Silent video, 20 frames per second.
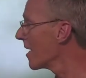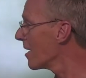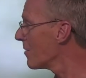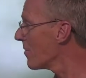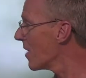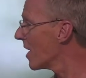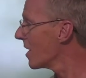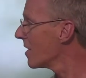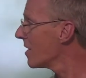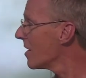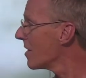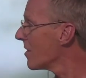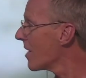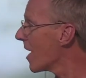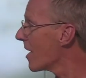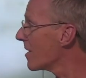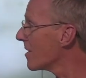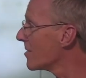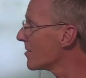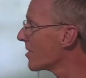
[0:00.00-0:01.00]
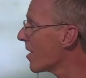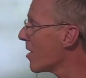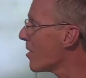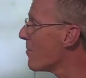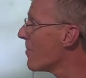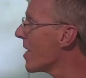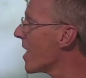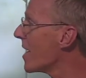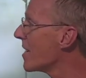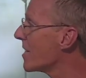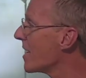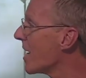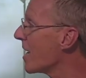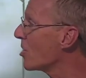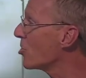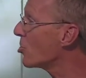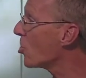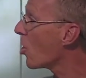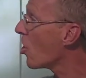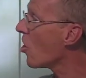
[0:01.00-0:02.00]
Amen. That is our mandate.
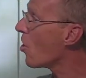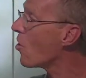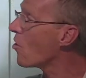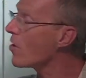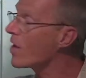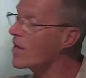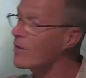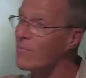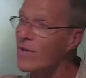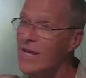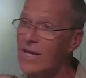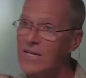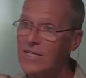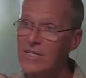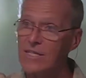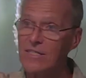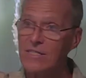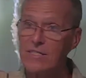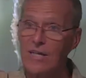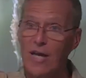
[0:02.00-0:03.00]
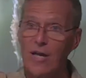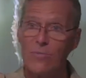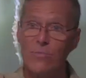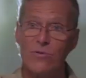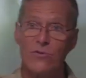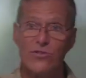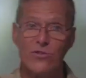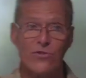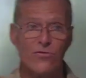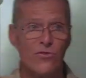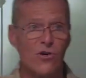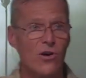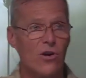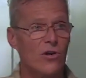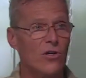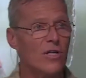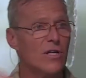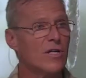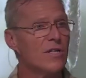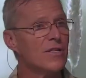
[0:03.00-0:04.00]
Go and make disciples of
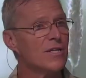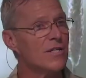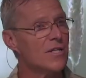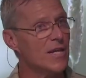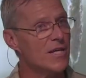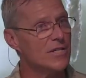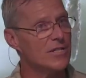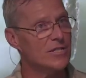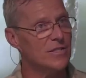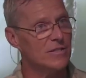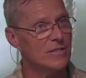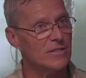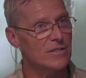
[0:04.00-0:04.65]
all the nations.